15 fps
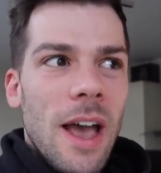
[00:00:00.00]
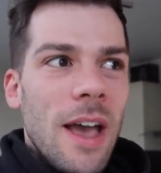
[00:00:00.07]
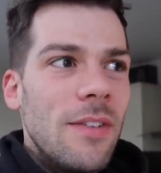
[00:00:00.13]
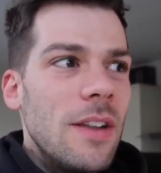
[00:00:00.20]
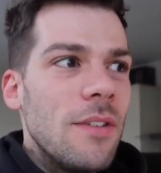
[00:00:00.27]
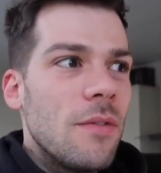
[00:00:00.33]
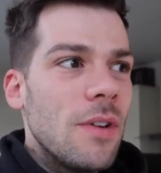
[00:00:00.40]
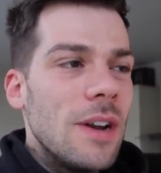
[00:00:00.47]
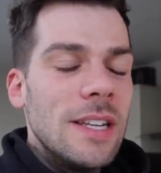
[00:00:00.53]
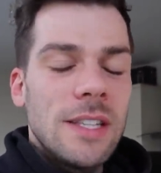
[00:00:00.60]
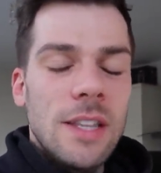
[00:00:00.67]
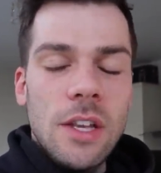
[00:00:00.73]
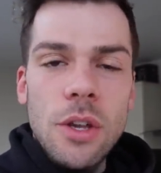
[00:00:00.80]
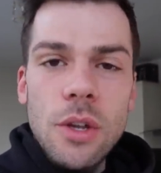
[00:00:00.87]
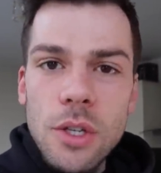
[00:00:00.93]
I haven't even
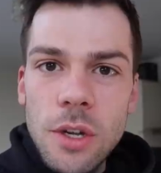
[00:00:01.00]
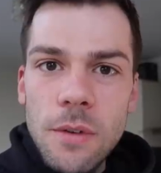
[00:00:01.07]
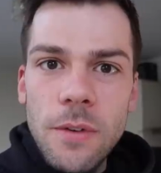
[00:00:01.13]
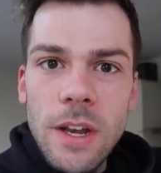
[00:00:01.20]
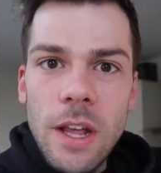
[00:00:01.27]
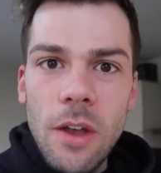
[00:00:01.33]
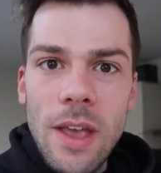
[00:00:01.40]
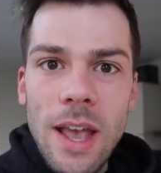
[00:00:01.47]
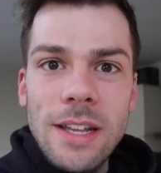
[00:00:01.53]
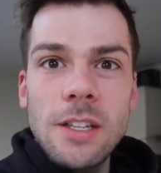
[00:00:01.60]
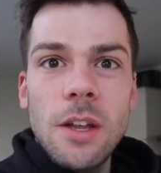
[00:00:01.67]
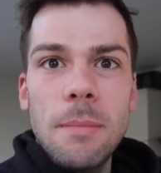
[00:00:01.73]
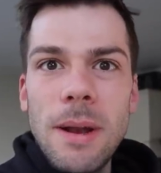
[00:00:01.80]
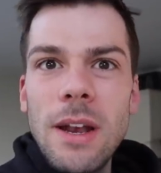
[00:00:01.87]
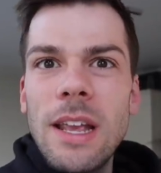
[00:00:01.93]
released the YouTube video yet,
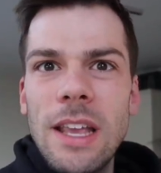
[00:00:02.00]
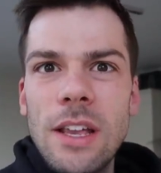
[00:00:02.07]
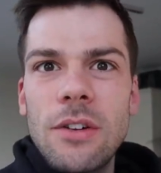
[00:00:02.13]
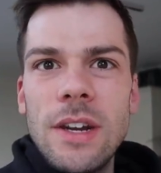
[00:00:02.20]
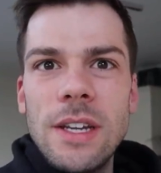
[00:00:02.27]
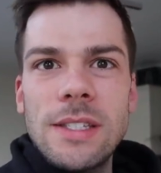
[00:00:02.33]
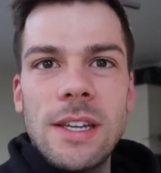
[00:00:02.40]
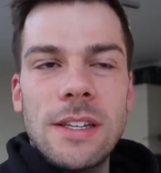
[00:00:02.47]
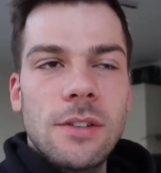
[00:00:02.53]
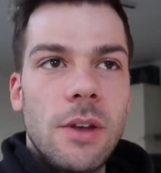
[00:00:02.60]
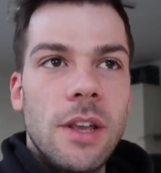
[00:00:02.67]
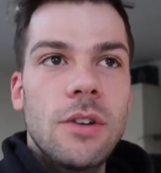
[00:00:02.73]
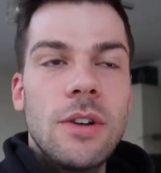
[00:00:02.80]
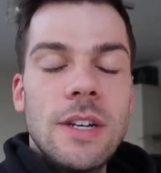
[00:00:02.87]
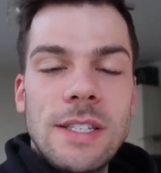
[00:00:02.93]
so I better increase it. So
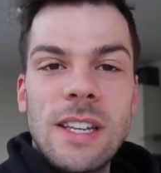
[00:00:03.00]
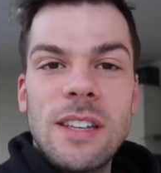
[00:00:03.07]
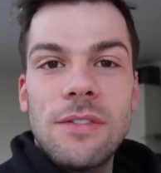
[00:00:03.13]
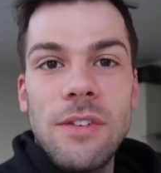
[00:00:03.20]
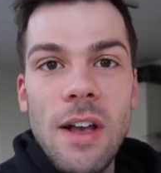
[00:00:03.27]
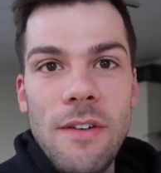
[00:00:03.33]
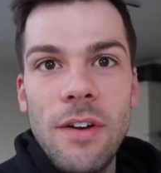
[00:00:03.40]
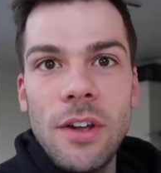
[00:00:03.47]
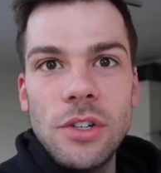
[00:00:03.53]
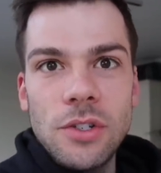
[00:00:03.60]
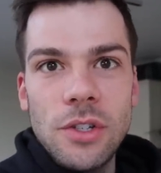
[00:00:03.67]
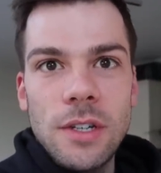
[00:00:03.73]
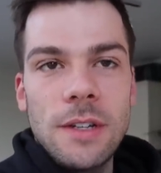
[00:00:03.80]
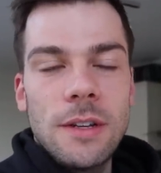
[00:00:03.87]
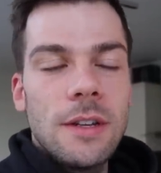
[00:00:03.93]
I increased it to five
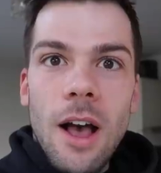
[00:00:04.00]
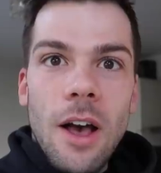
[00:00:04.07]
hundred.